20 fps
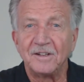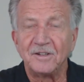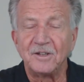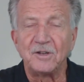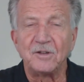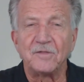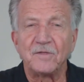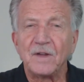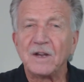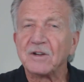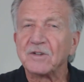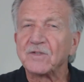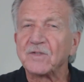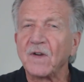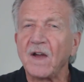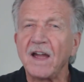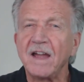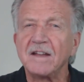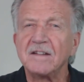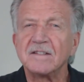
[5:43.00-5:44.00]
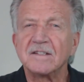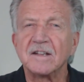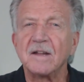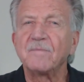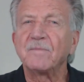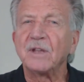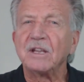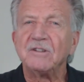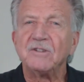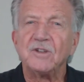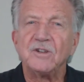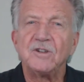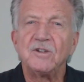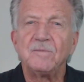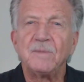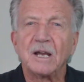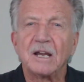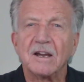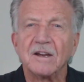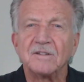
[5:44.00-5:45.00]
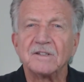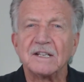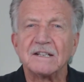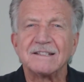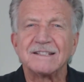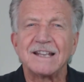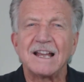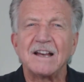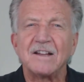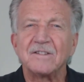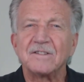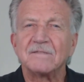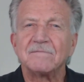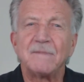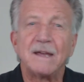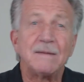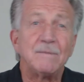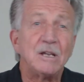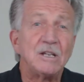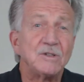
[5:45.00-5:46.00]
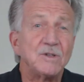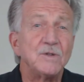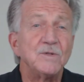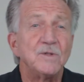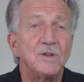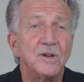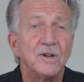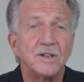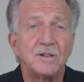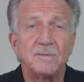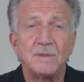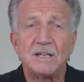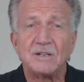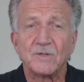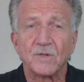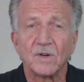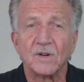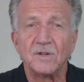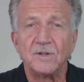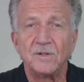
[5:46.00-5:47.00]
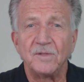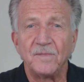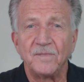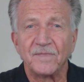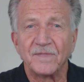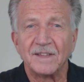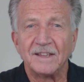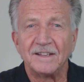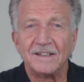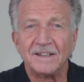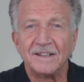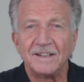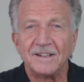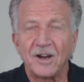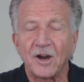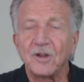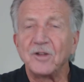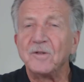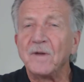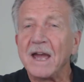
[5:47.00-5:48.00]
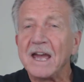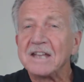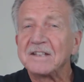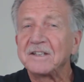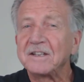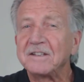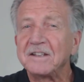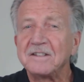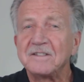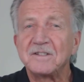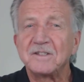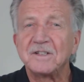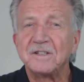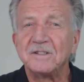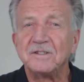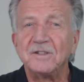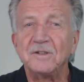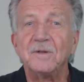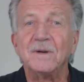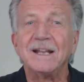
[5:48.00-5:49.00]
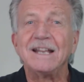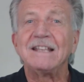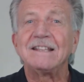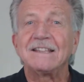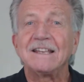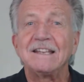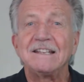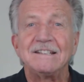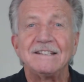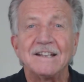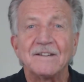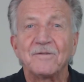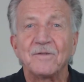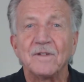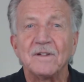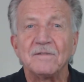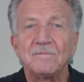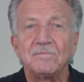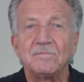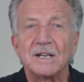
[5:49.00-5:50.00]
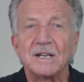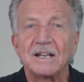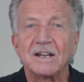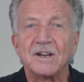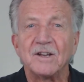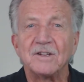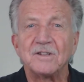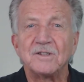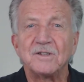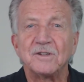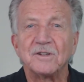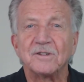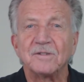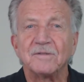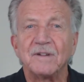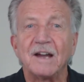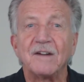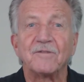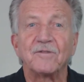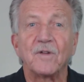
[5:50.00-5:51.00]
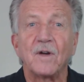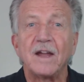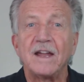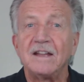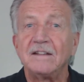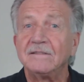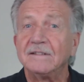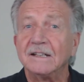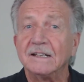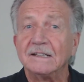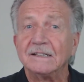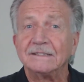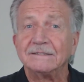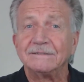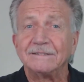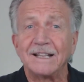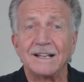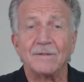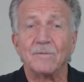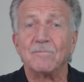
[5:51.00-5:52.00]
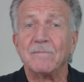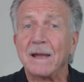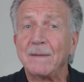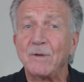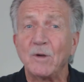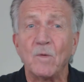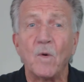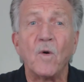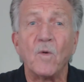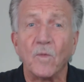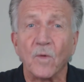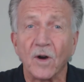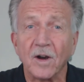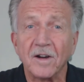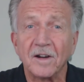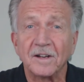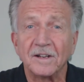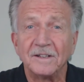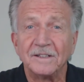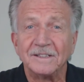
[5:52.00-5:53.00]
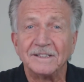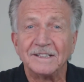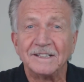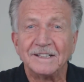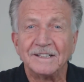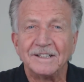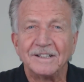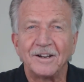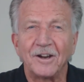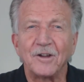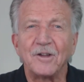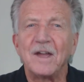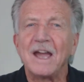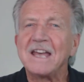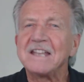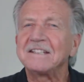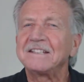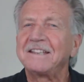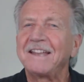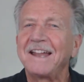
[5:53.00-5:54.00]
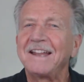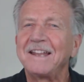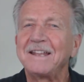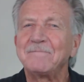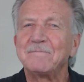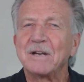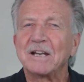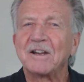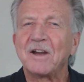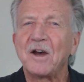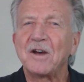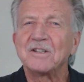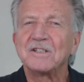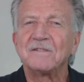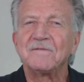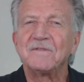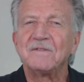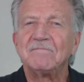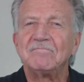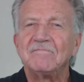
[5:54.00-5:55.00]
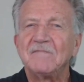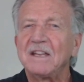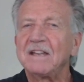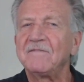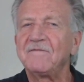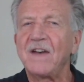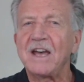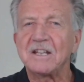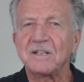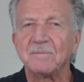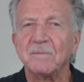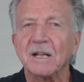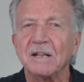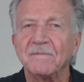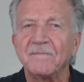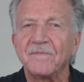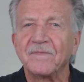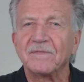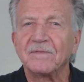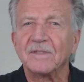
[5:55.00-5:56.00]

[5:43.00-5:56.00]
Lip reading: Do you fear trying something new because it sounds maybe too good to be true? Are you hesitant to do anything different because you're afraid that it maybe won't work? Are you hesitating because of the investment?